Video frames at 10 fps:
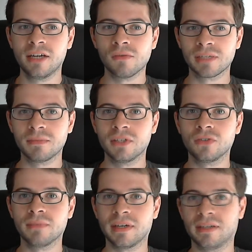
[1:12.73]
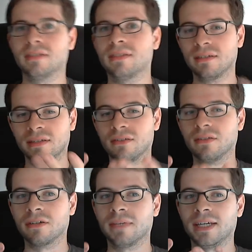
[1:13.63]
once I'm in the dream, I instantly
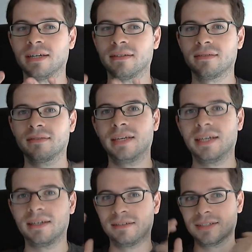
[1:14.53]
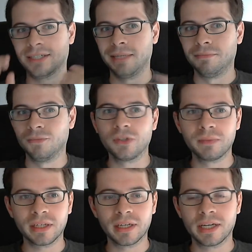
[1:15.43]
look at my hands, and I'm
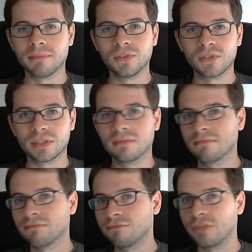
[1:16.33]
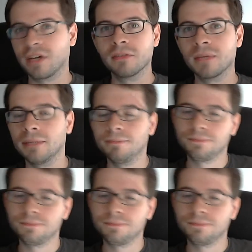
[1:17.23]
dreaming, and I'm lucid right off the bat.